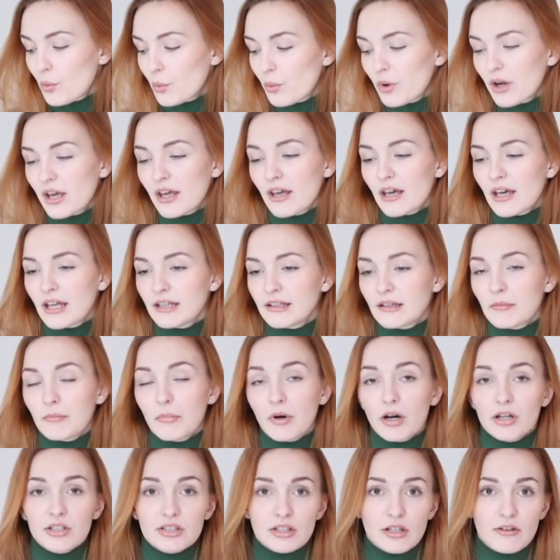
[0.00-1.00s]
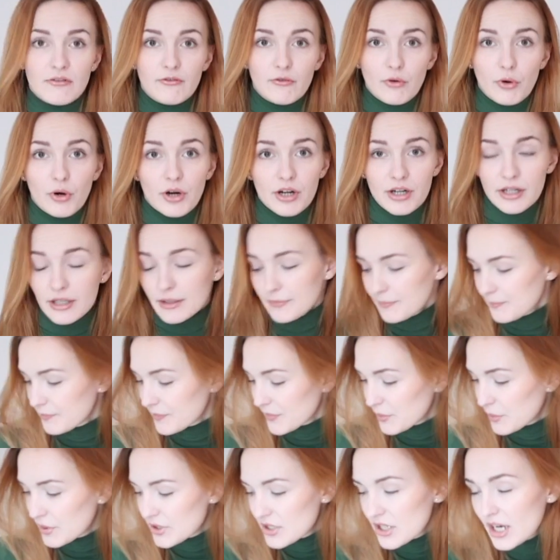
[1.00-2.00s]
with a bottle of water,
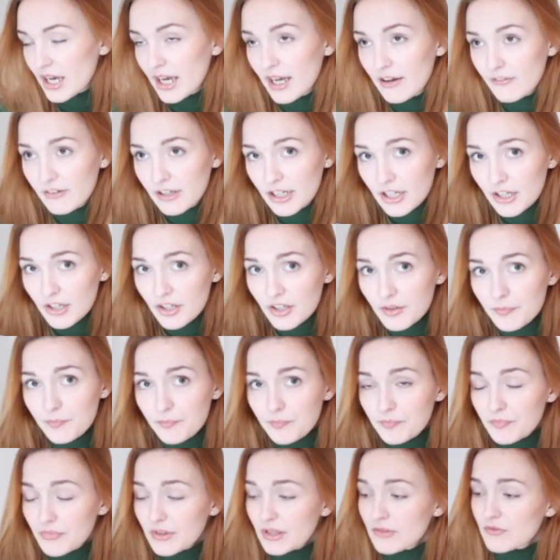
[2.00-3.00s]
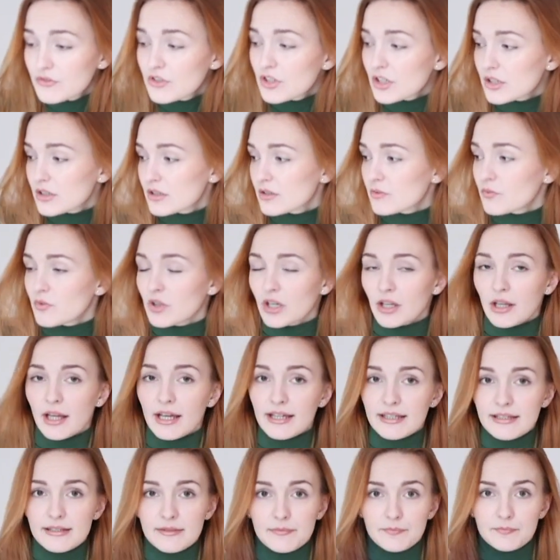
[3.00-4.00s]
which I have here, just
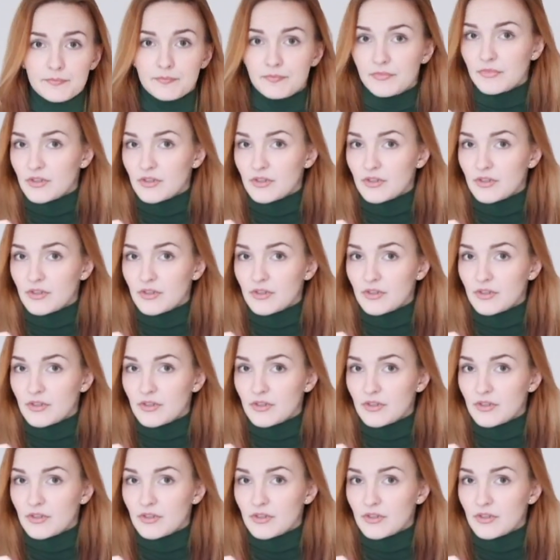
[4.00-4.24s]
realized.